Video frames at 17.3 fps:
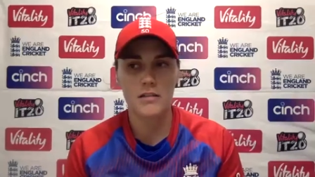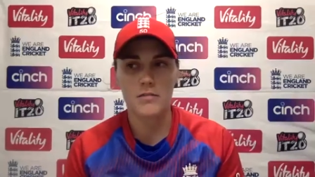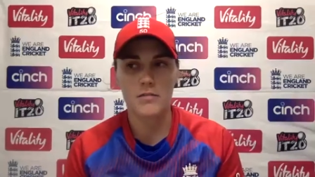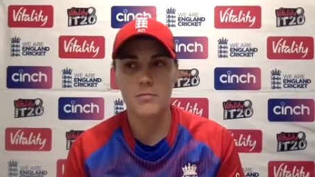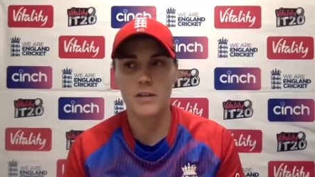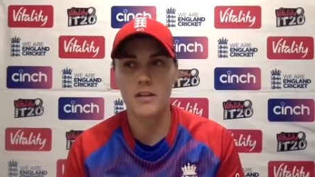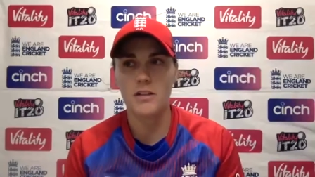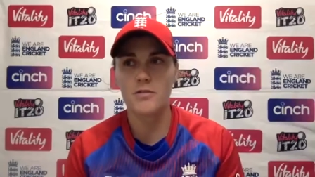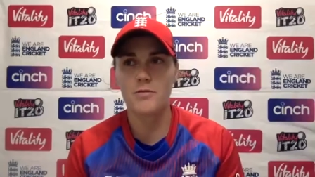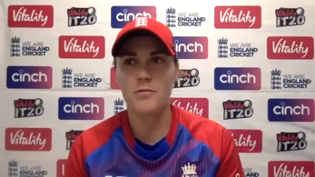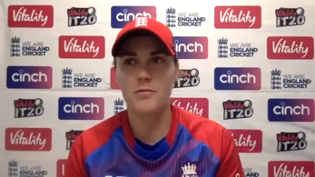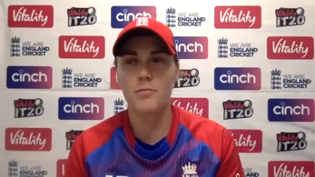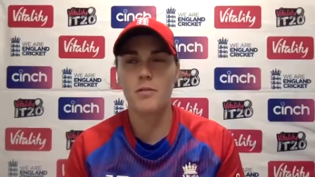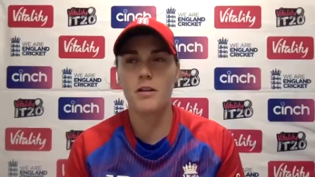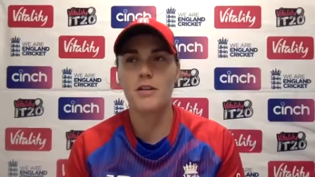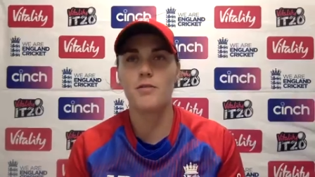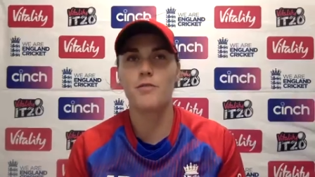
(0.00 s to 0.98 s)
when you
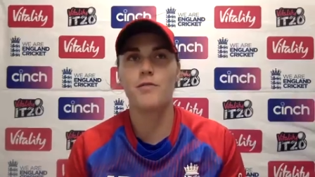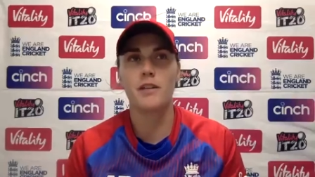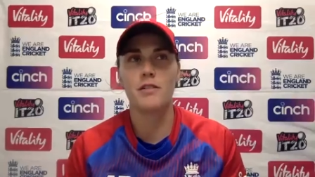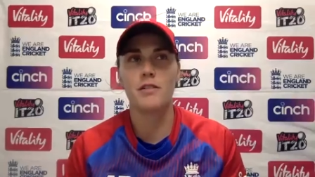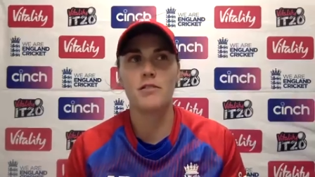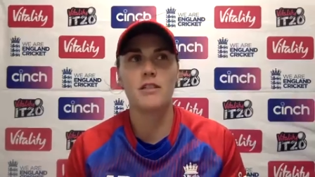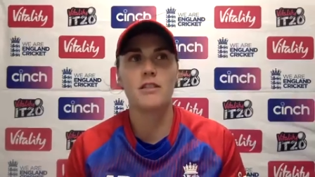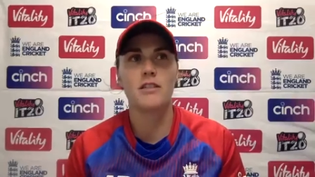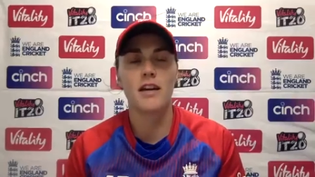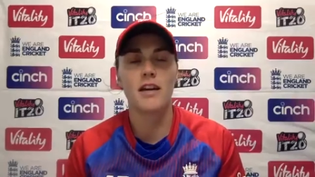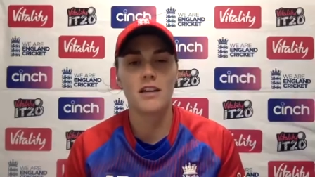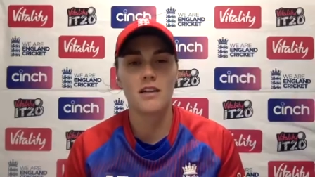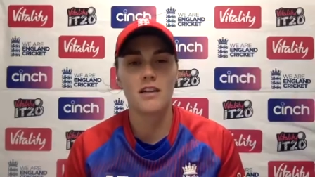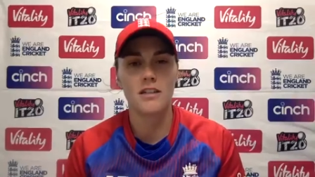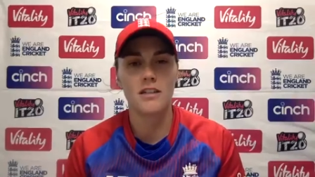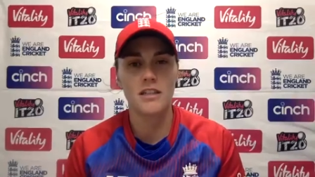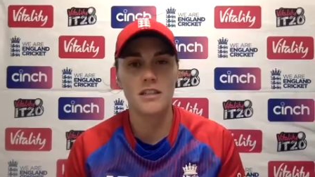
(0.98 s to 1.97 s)
fielded
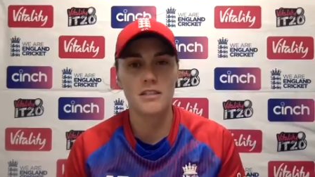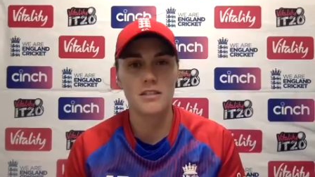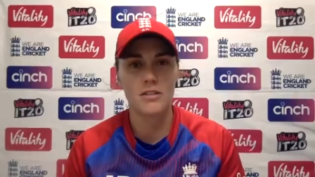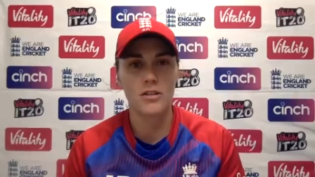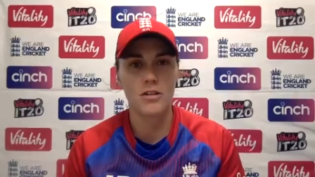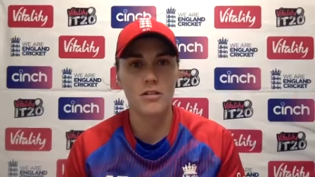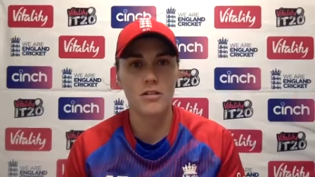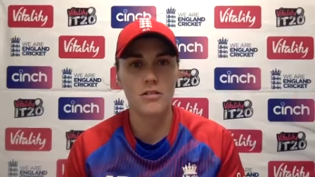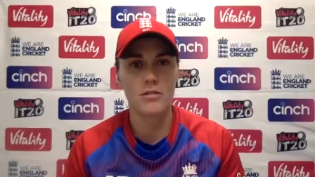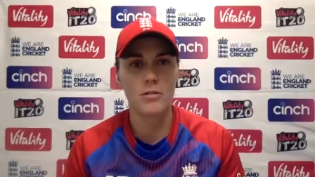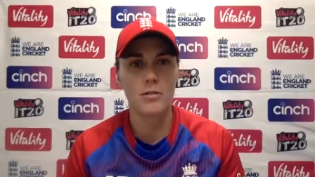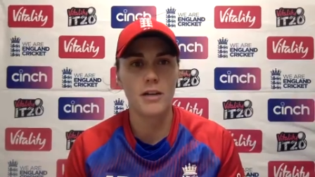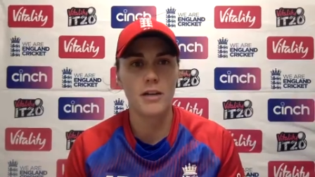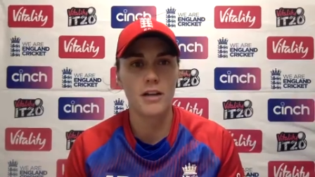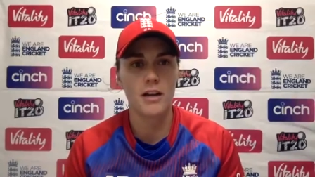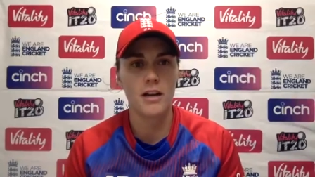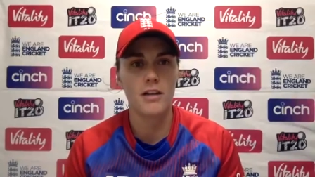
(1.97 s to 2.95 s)
second and it's got
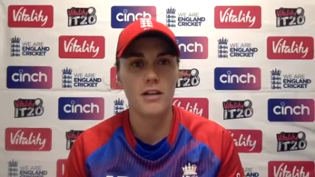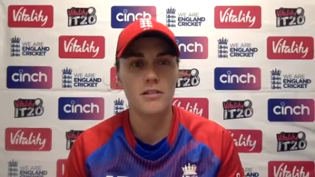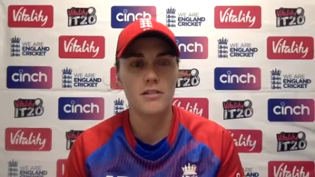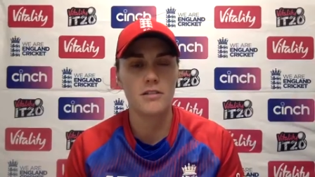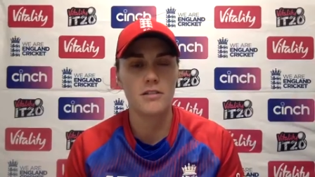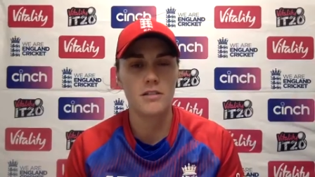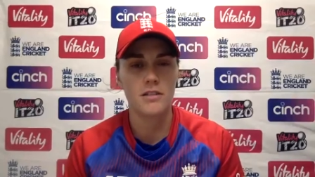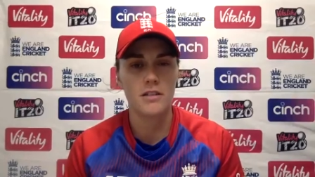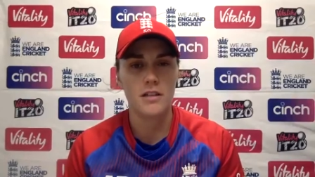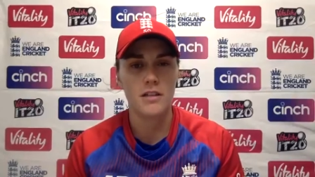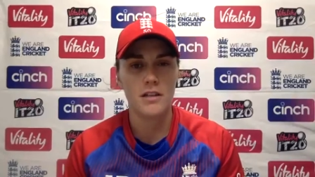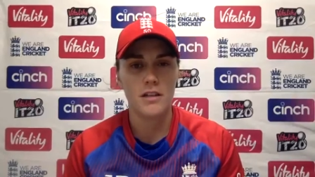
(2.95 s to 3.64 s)
quite close,